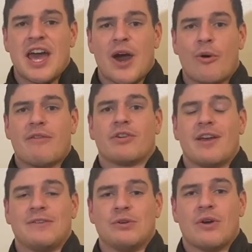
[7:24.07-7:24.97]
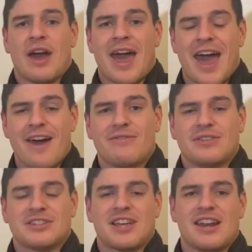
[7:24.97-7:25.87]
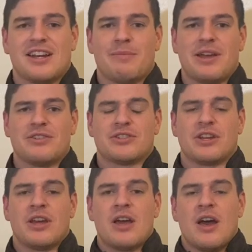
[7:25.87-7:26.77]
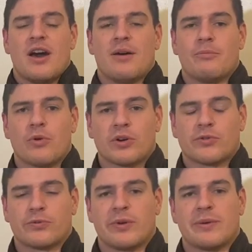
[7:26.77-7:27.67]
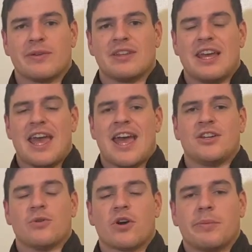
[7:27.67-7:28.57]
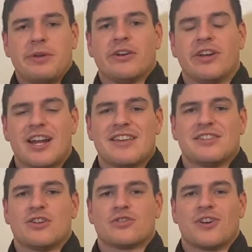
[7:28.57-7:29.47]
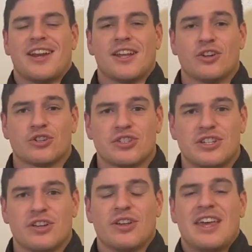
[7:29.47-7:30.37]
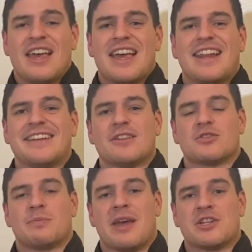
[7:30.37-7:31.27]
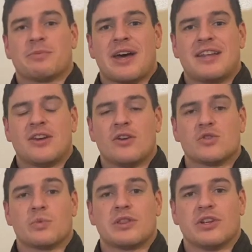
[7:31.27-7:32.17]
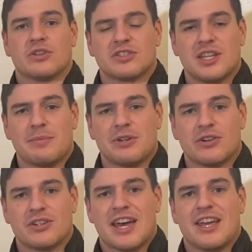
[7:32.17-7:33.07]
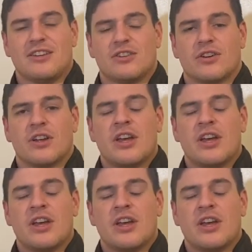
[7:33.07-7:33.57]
However, if you have decided to bench more frequently and you are periodizing your training and you're still hitting those bench plateaus with your sleep and your diet and your